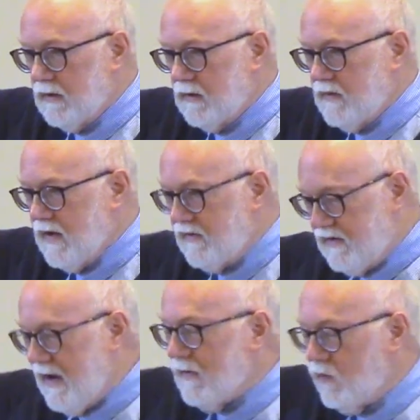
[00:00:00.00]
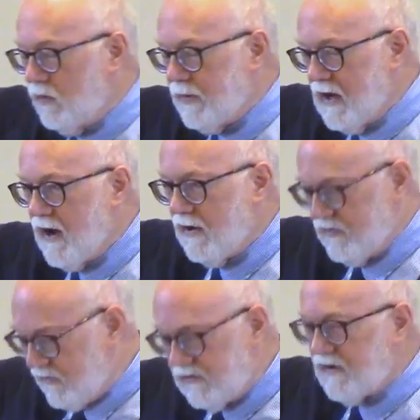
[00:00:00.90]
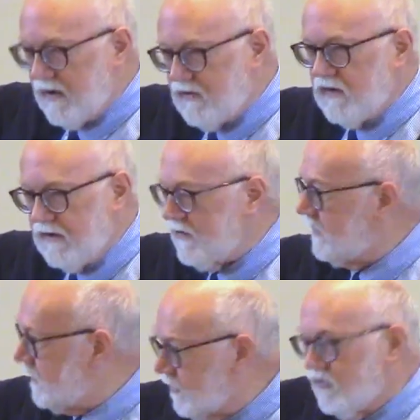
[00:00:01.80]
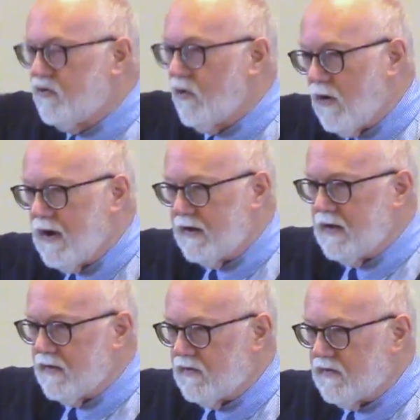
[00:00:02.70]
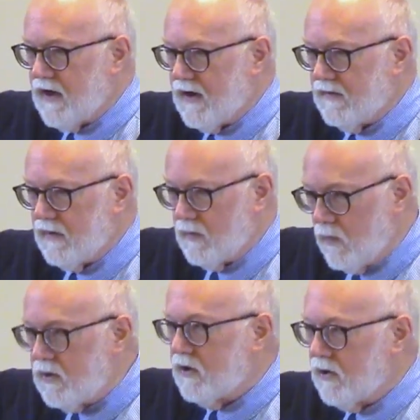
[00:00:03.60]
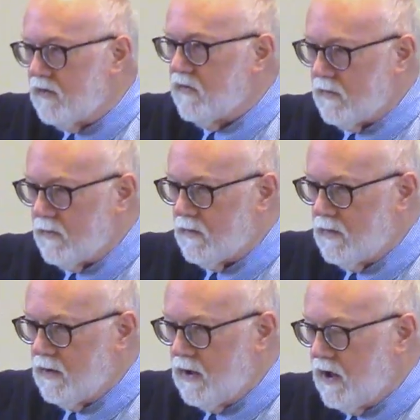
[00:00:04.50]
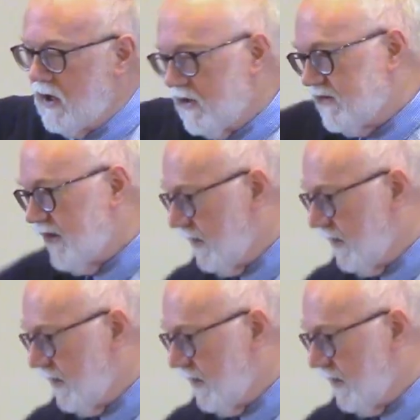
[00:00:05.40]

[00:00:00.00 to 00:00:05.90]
that is yet will be ours. Just like Jesus, there's joy on the other side of it. What are you going to do? Settle